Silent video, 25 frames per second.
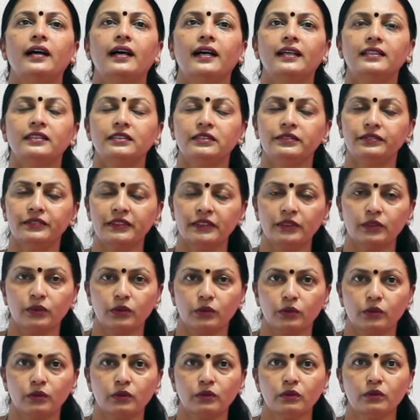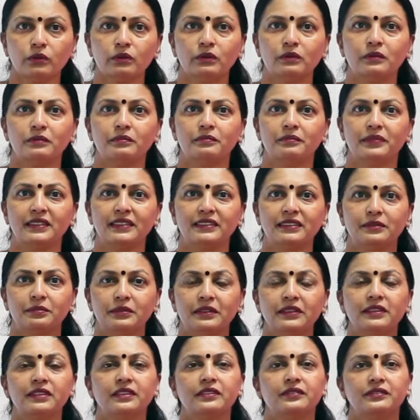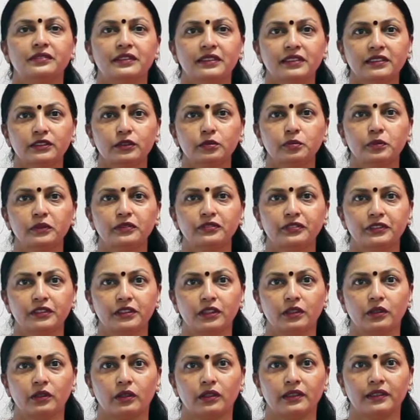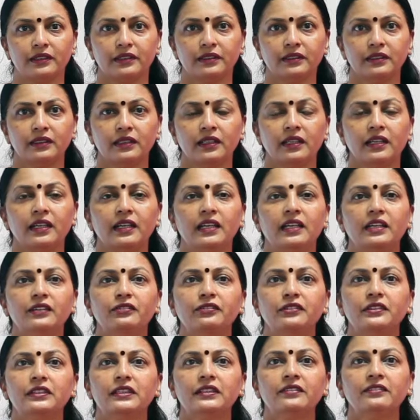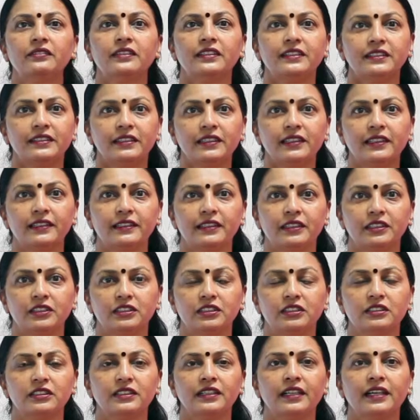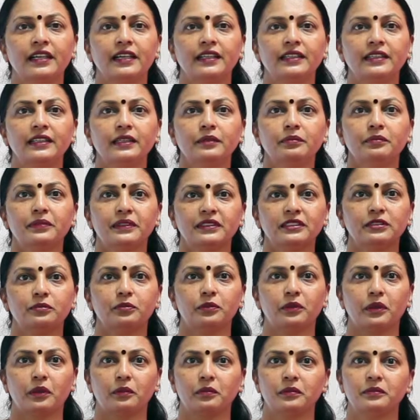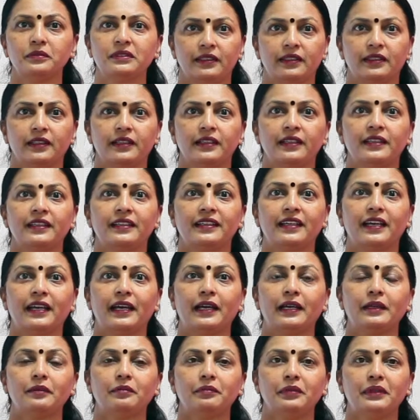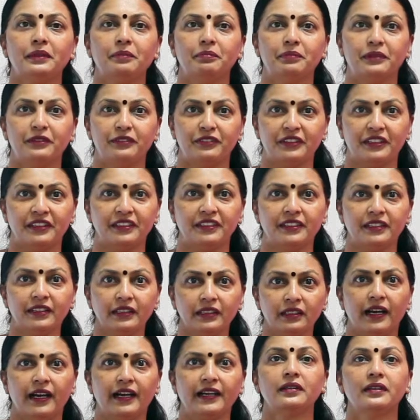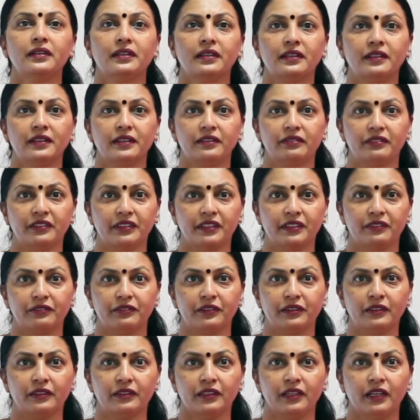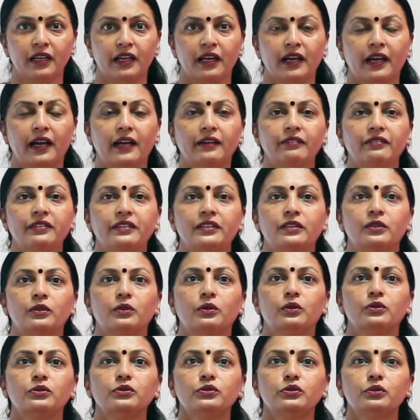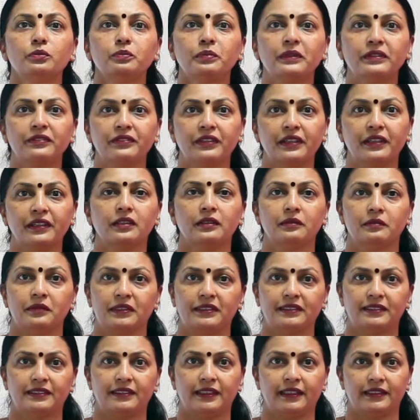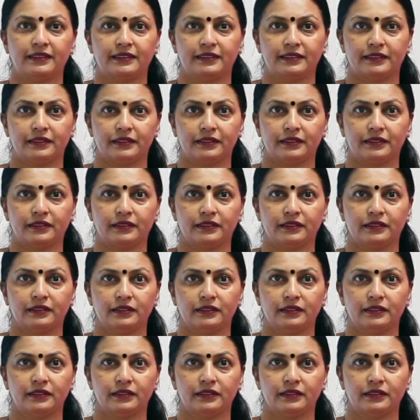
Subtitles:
as we know, breast being a very superficial organ, if you give little attention, any breast problems can be prevented and treated very well, and we can also prevent breast cancers.